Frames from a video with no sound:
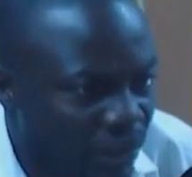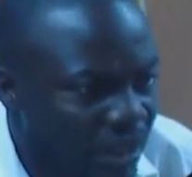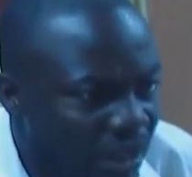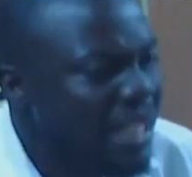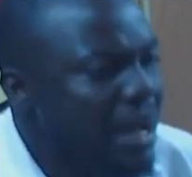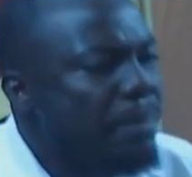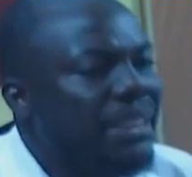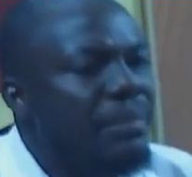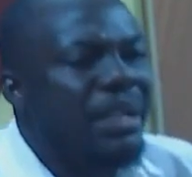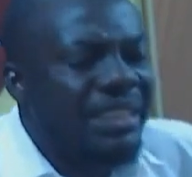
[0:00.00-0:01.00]
The person
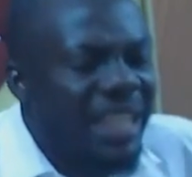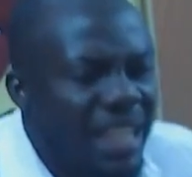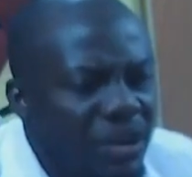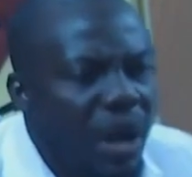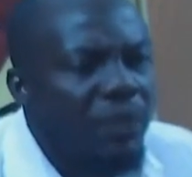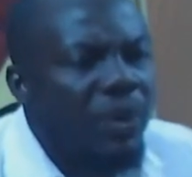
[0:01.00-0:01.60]
means say you know M P